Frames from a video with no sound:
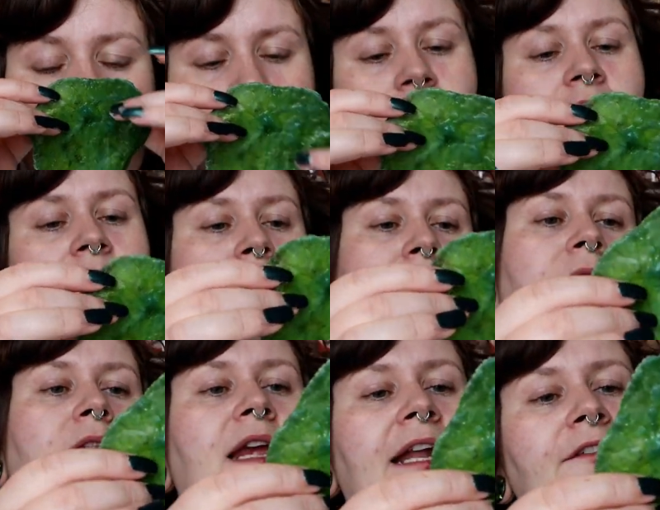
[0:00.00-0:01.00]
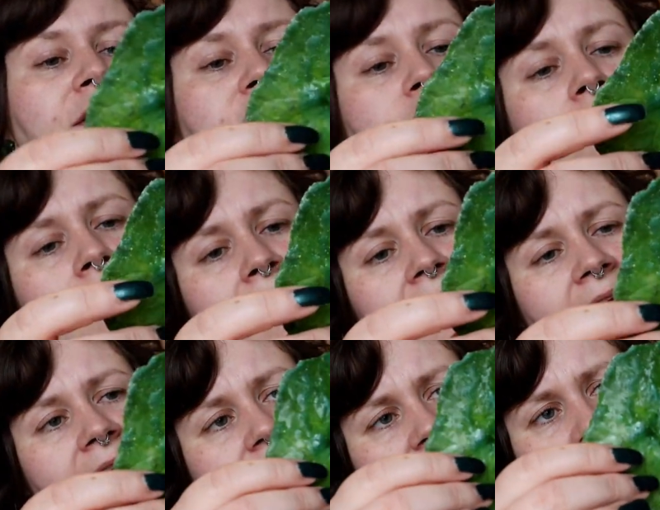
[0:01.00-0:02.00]
So the kind of the story
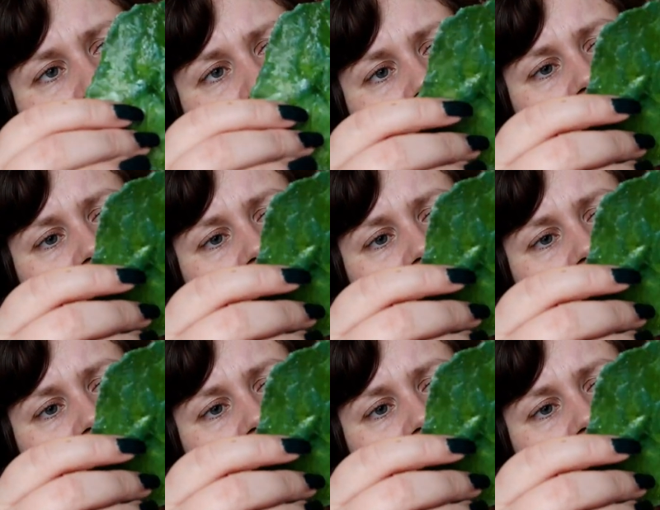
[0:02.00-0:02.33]
behind this